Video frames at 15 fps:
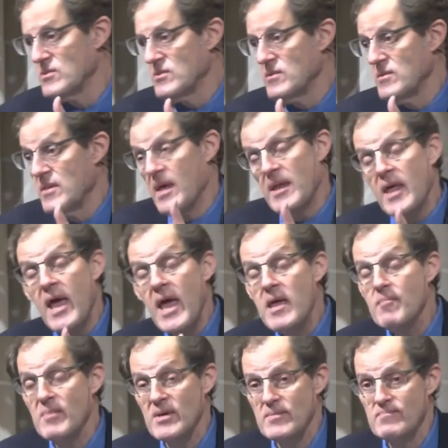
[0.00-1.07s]
that
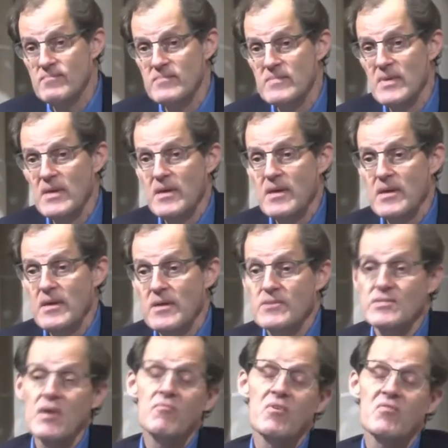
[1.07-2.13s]
Haman is
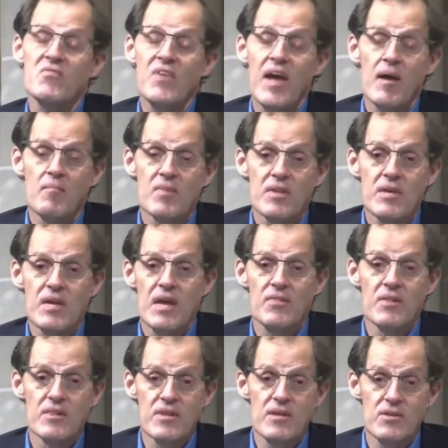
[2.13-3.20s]
of the family and the
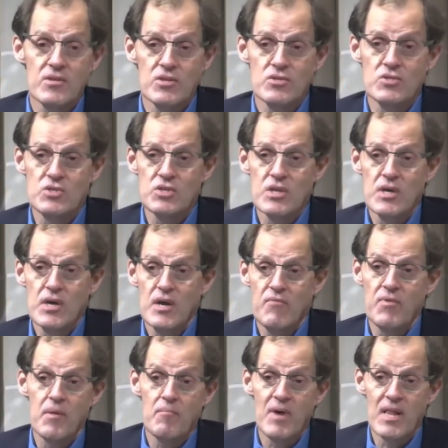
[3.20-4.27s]
lineage of
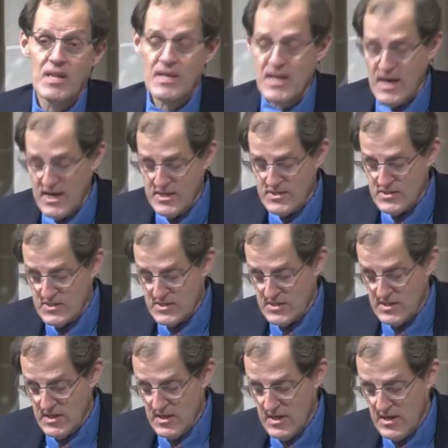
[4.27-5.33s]
the Amalekites.
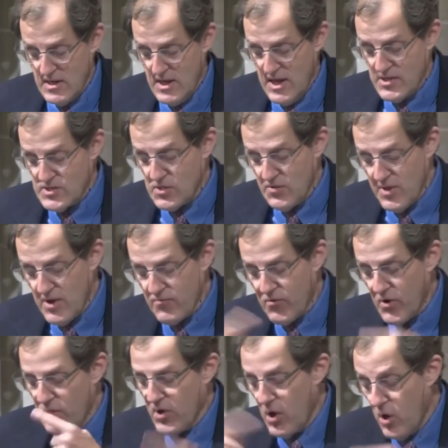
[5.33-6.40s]
And so, therefore,
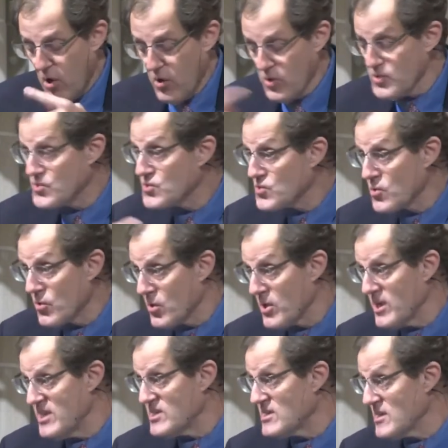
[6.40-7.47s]
the whole story
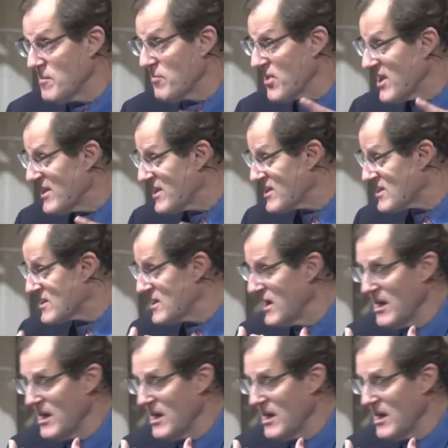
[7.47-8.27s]
is simply this